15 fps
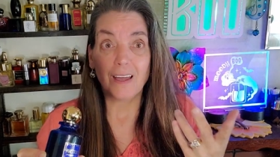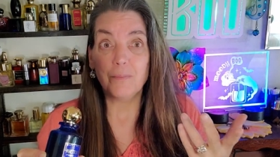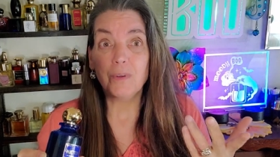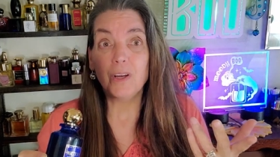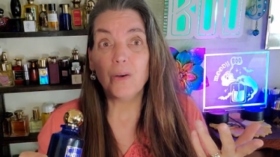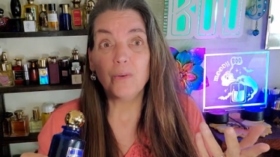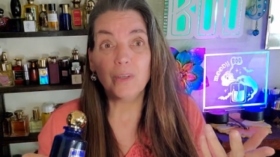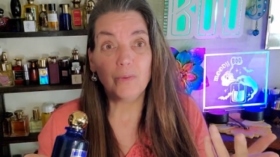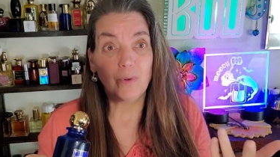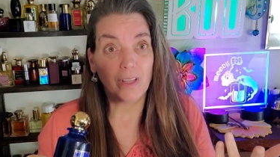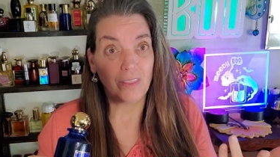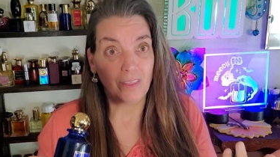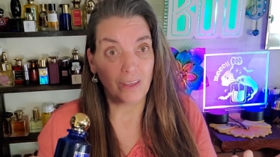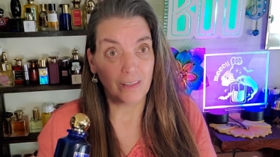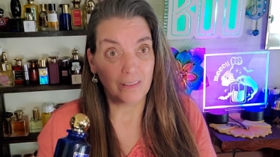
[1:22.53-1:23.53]
I'm going
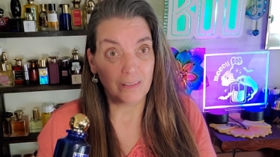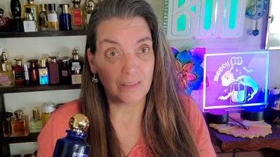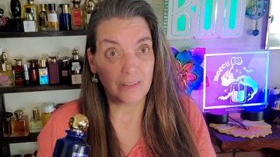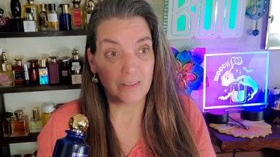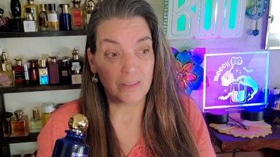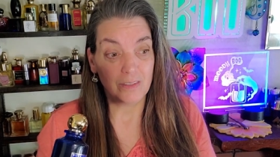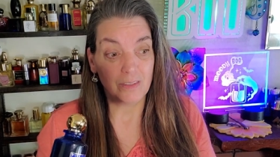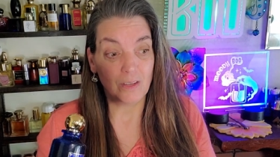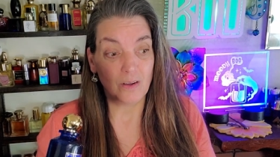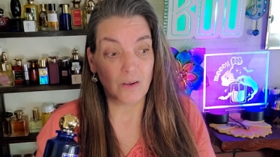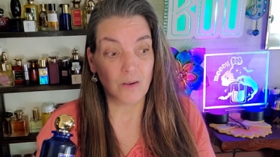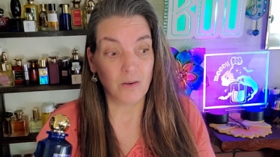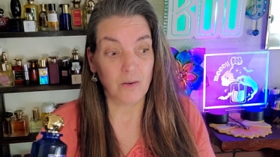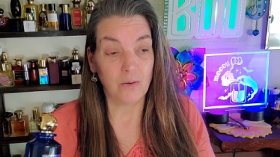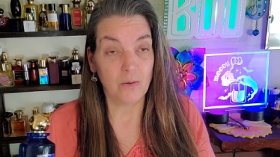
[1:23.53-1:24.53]
with it.
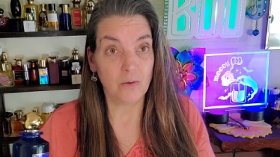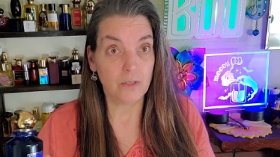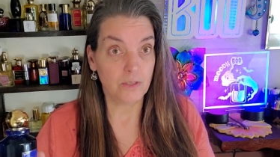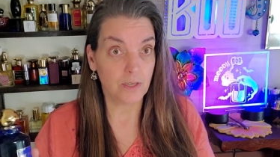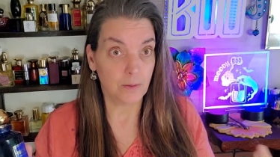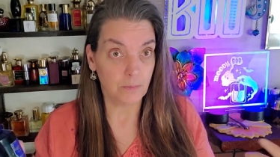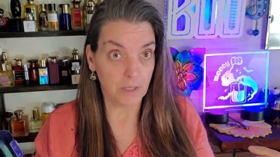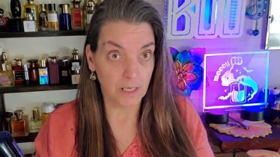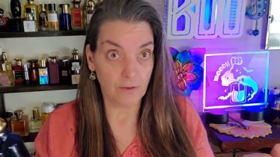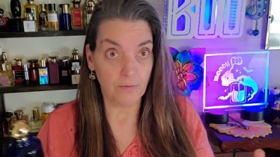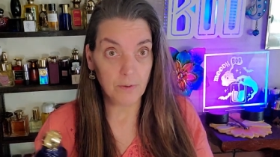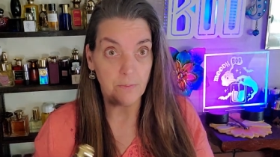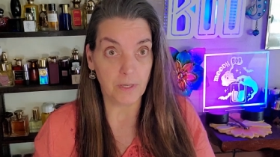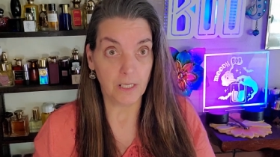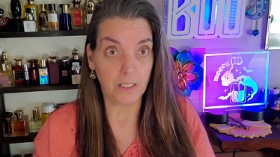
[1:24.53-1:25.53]
So somebody
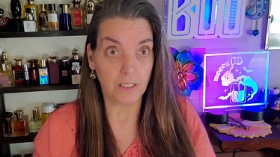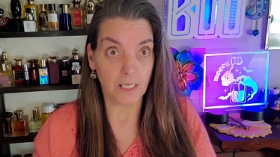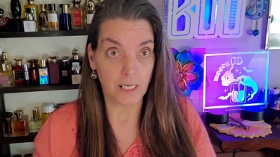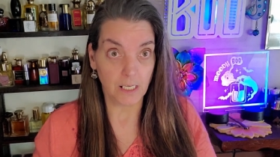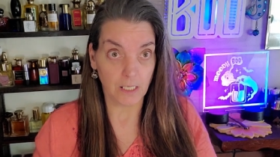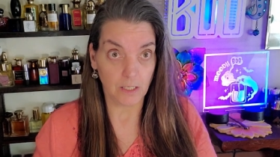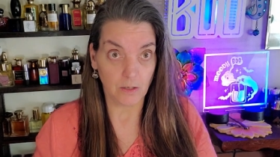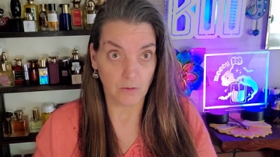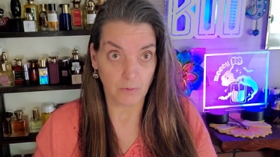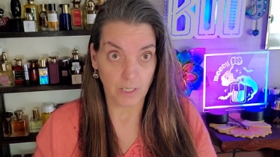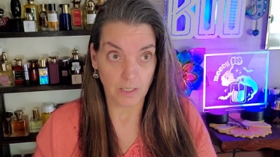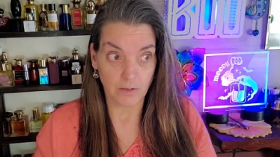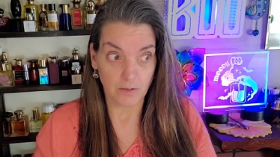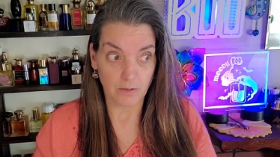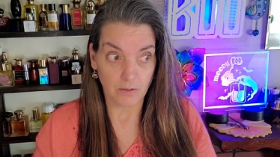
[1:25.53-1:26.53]
from Italy can
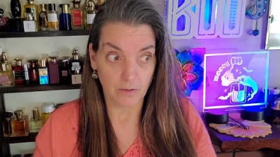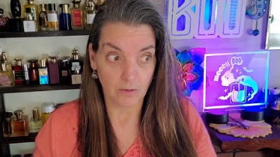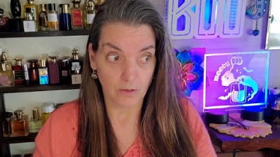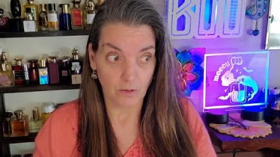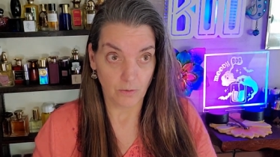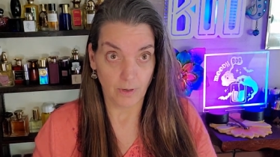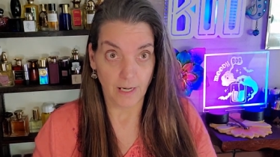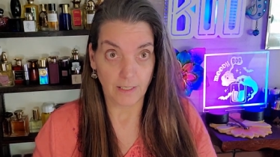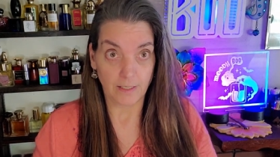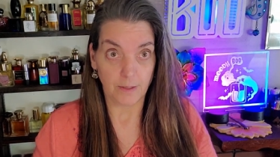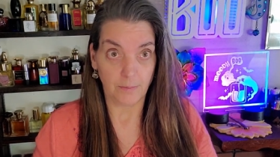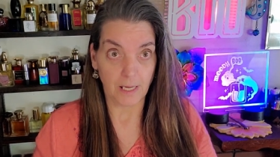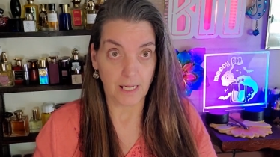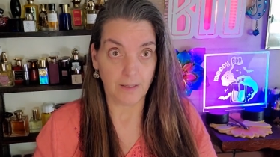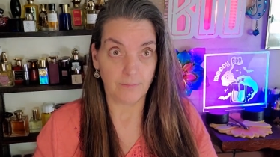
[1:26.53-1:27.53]
always
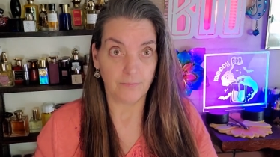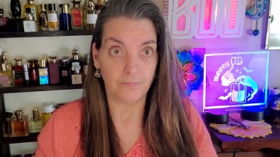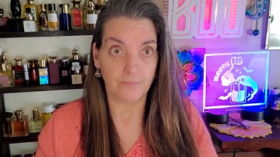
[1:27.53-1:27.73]
correct me.